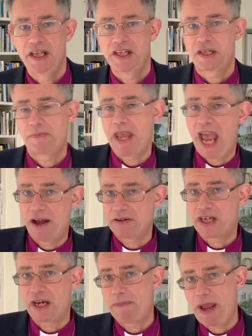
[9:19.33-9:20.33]
to be
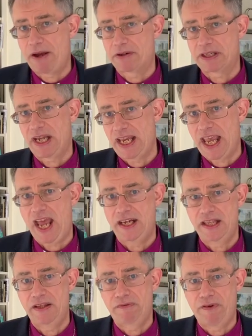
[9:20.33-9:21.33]
out and about again
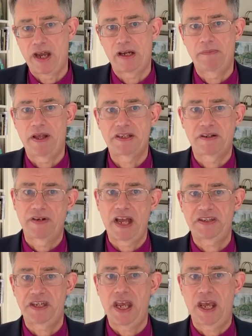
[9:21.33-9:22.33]
in the final months of
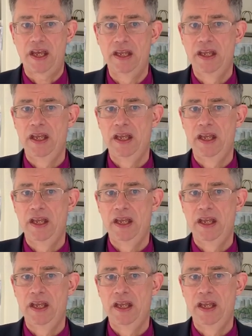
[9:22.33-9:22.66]
last year,